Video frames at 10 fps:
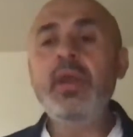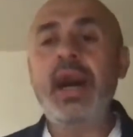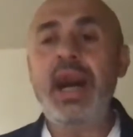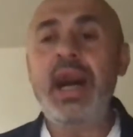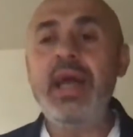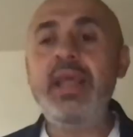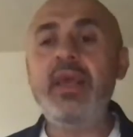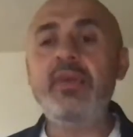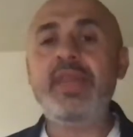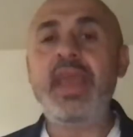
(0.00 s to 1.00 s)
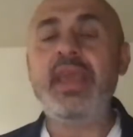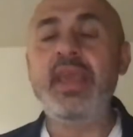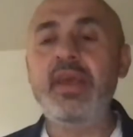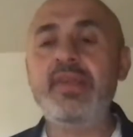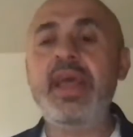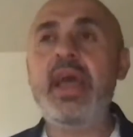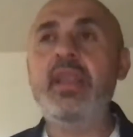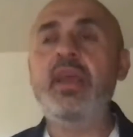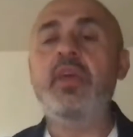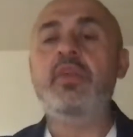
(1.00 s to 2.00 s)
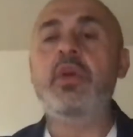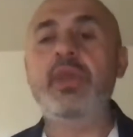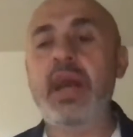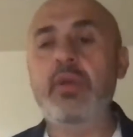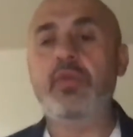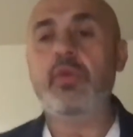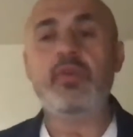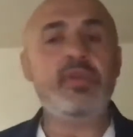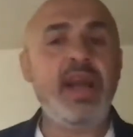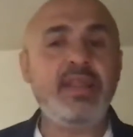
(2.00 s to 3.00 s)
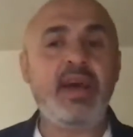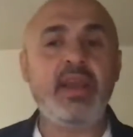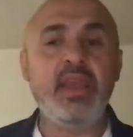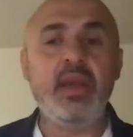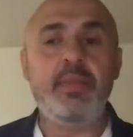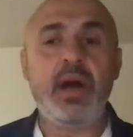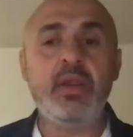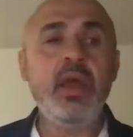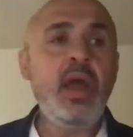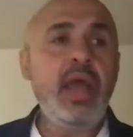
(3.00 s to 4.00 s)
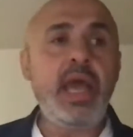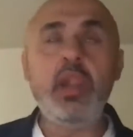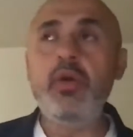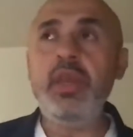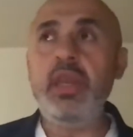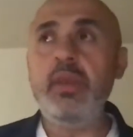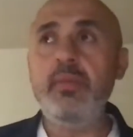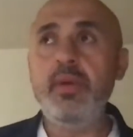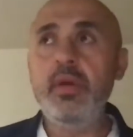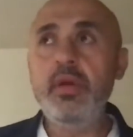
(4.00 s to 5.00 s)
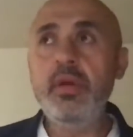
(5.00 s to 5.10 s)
God is taking a stand in his own counsel. So it's not talking about Elohim